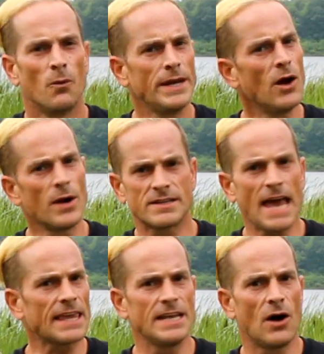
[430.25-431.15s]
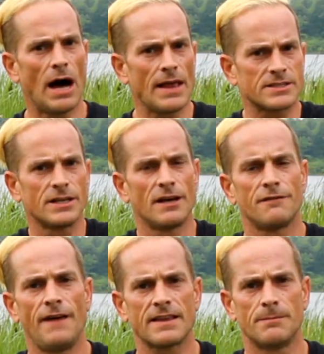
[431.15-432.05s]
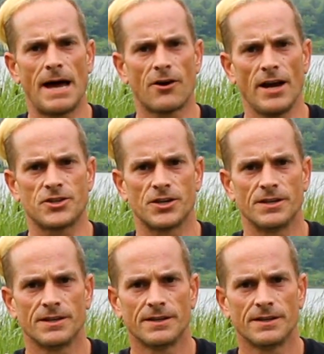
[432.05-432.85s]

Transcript: we don't exactly know how that's going to affect the migration.